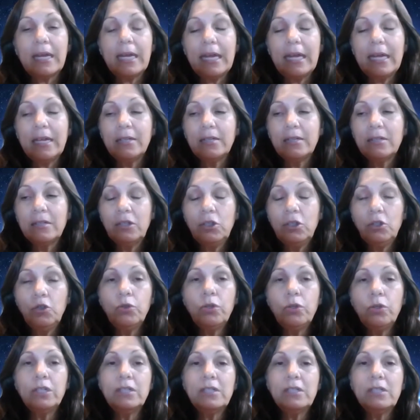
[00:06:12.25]
And
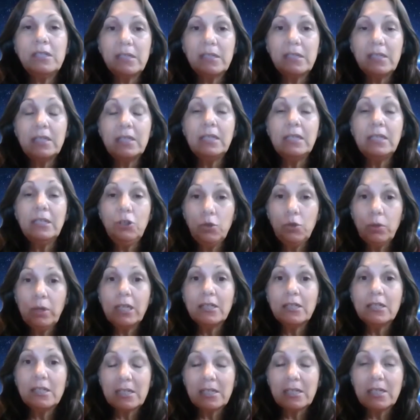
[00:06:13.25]
you can, you
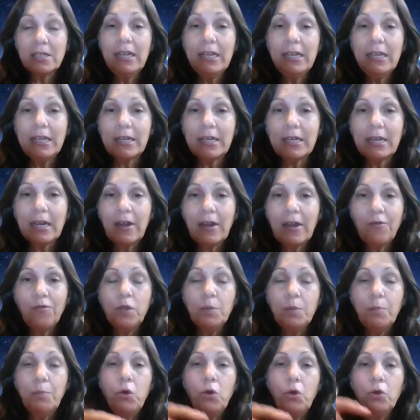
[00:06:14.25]
can see,
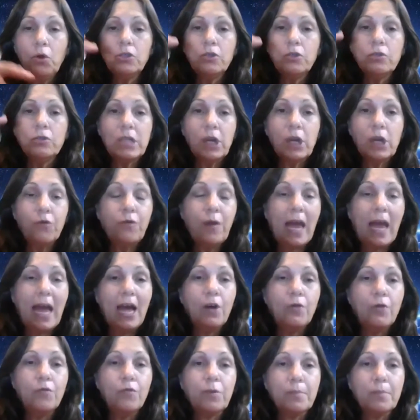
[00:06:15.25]
if you pull yourself
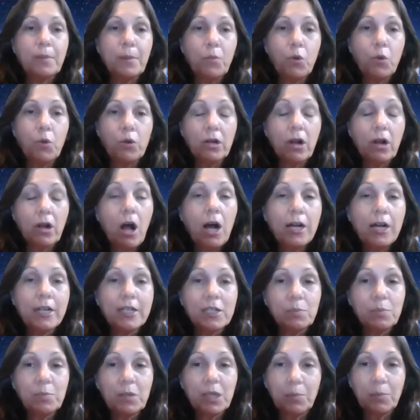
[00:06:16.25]
out from a more
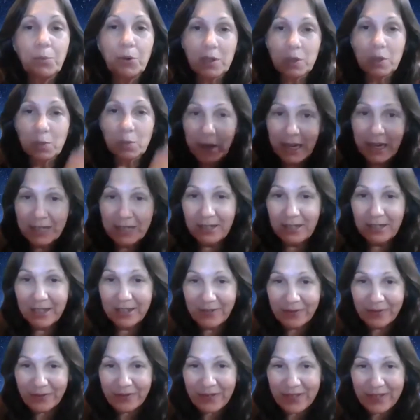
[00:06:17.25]
cosmic
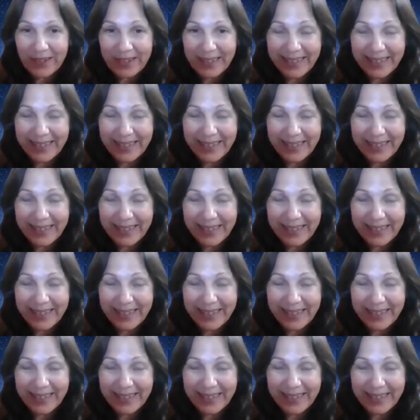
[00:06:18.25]
perspective,